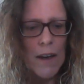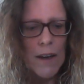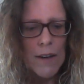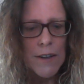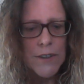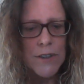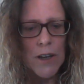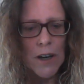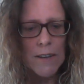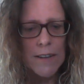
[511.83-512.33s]

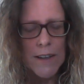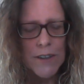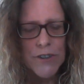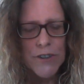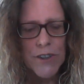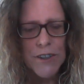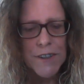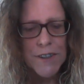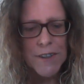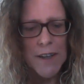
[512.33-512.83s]
So let's
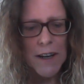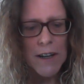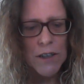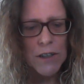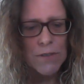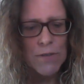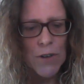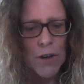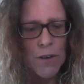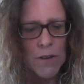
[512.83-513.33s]
just say
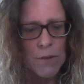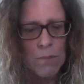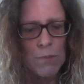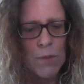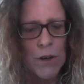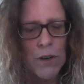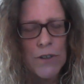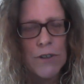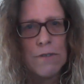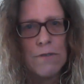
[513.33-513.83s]
you've got a
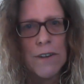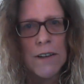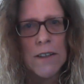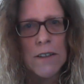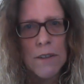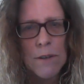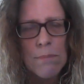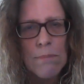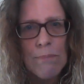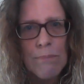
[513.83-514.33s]
murder
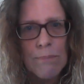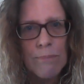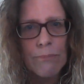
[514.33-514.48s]
victim.